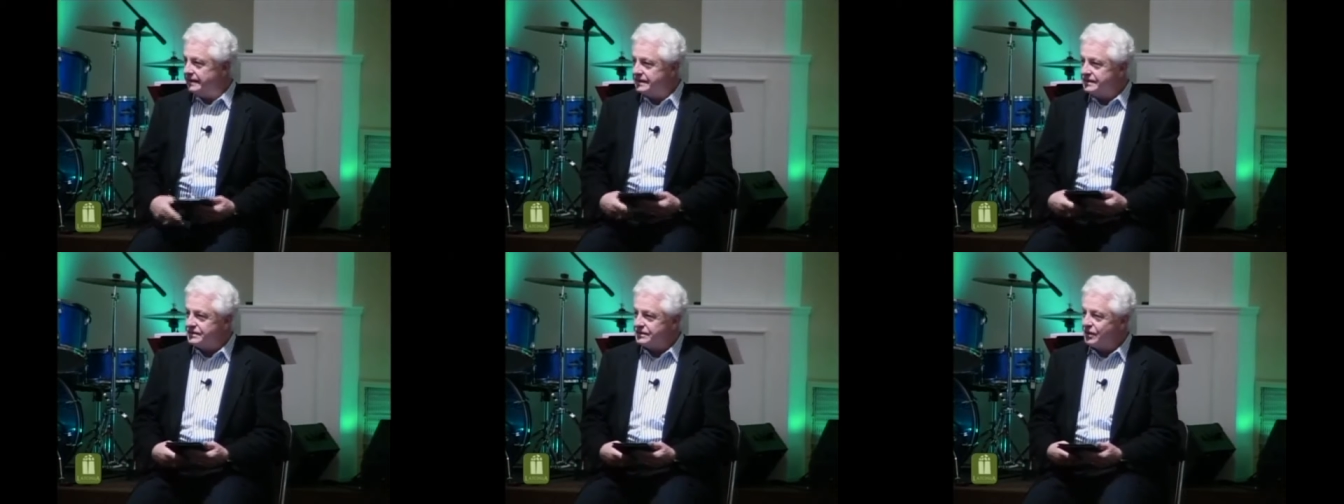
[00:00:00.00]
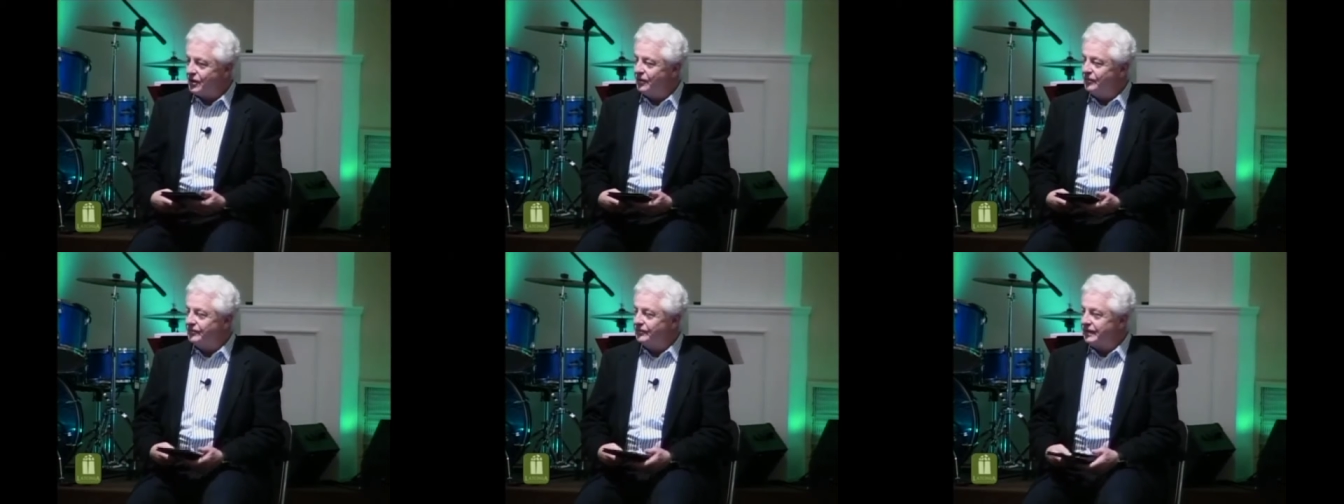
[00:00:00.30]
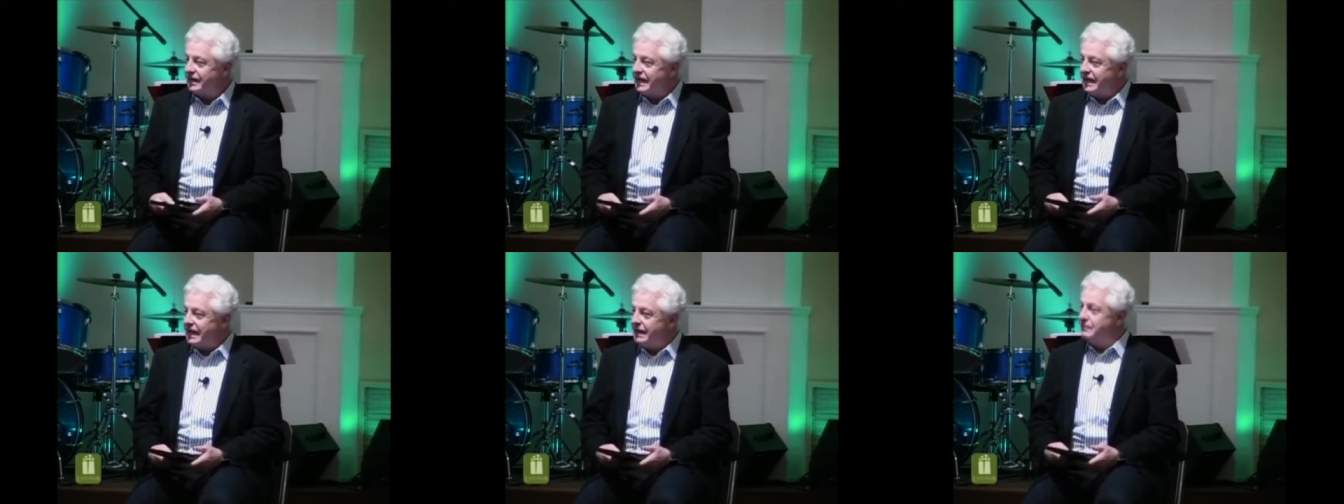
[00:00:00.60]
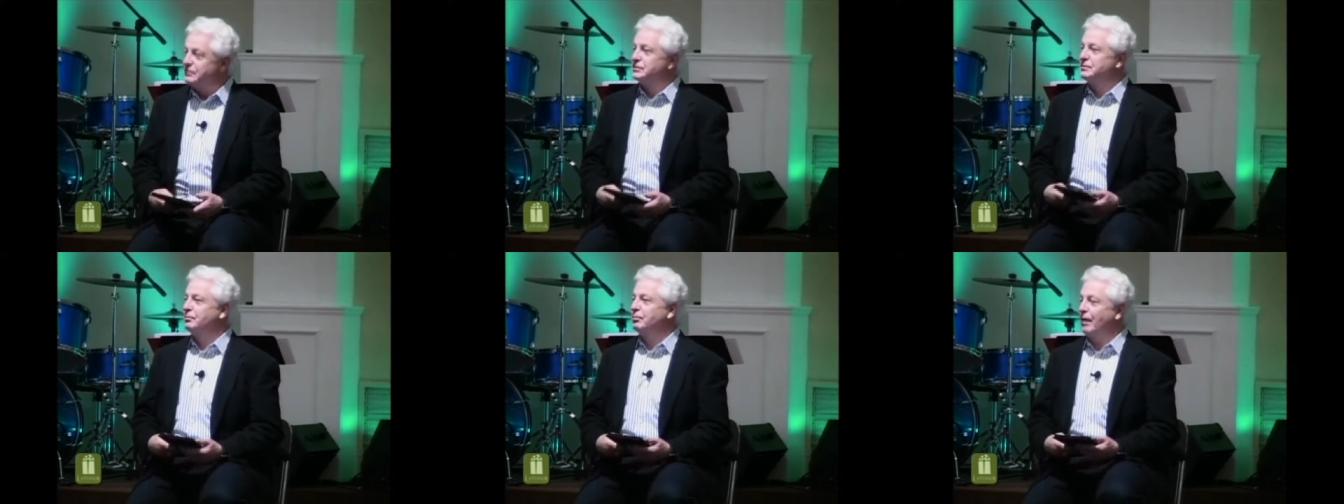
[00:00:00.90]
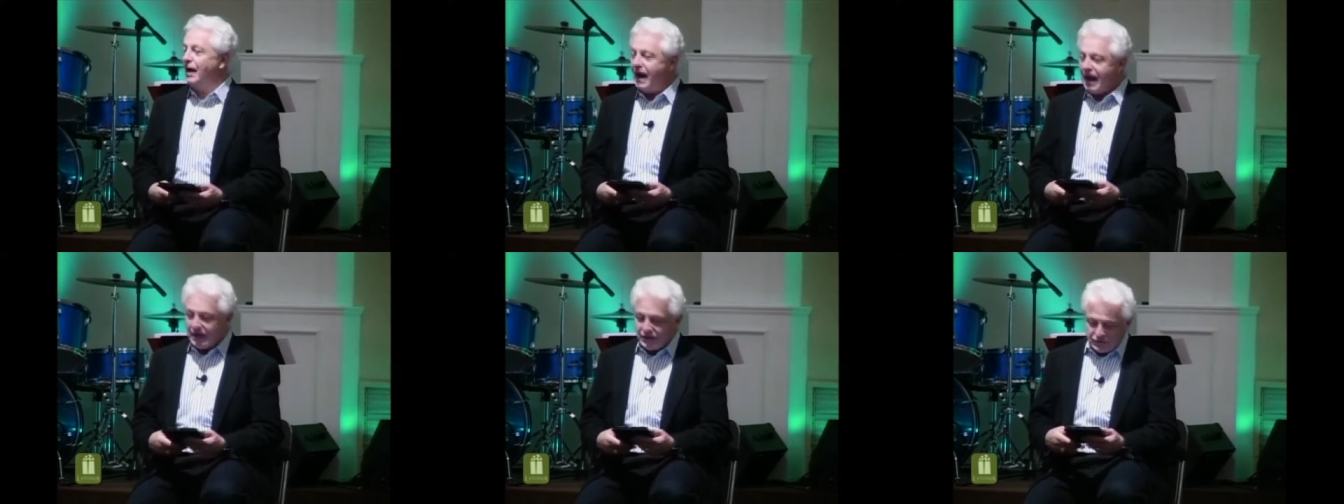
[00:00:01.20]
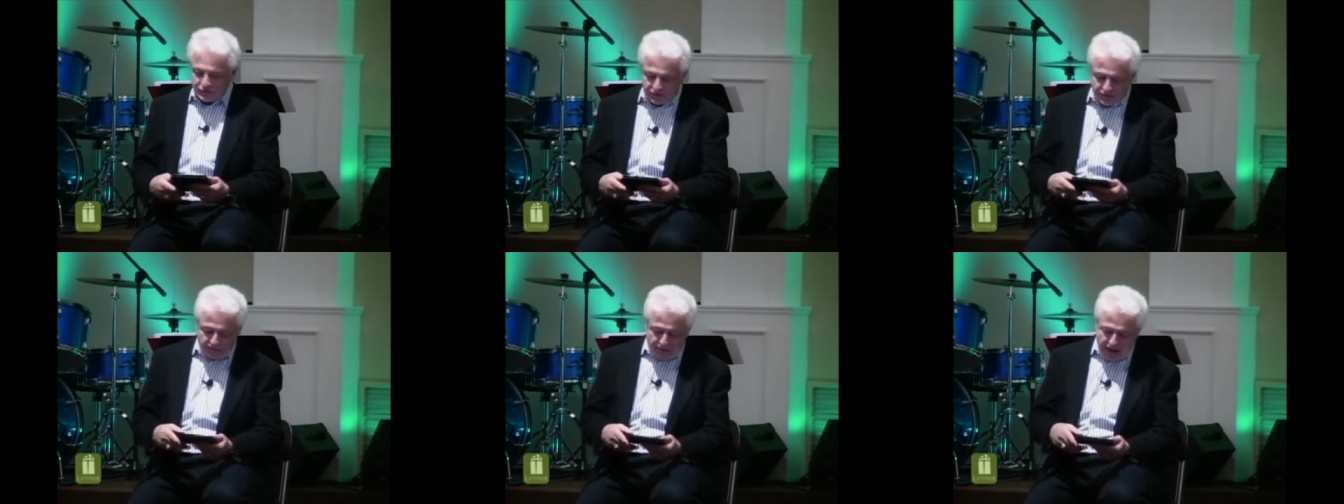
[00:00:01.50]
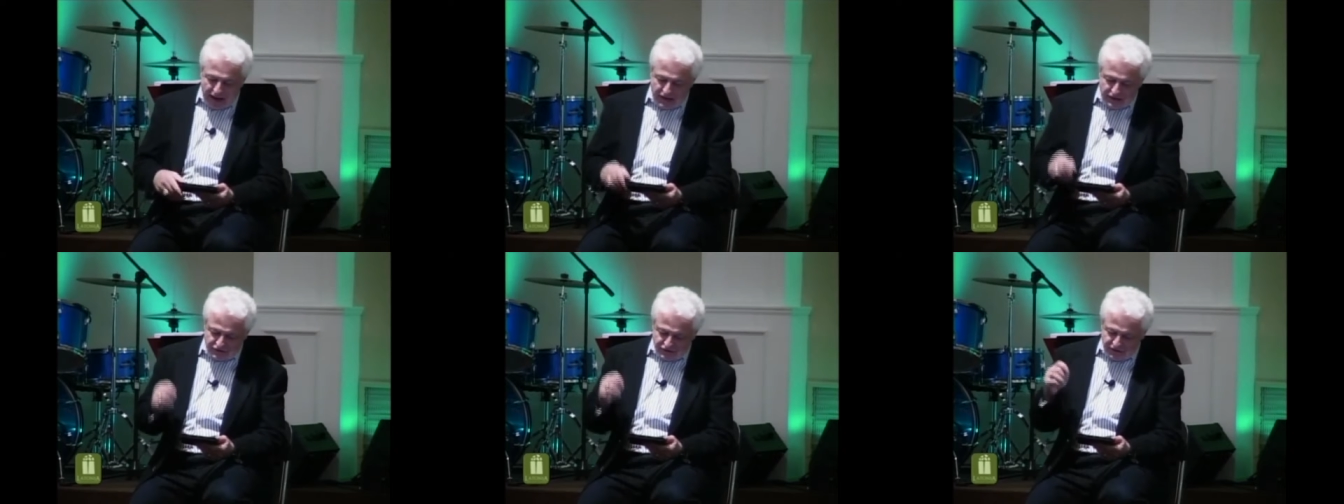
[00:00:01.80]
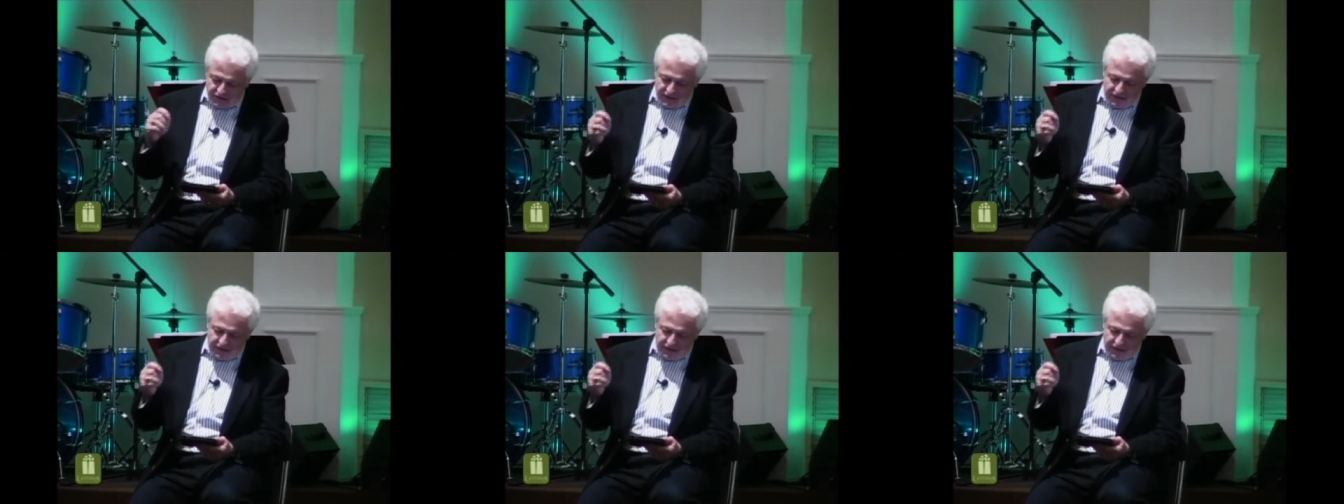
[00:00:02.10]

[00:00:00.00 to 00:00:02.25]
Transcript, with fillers: And so he was surprised when the pastor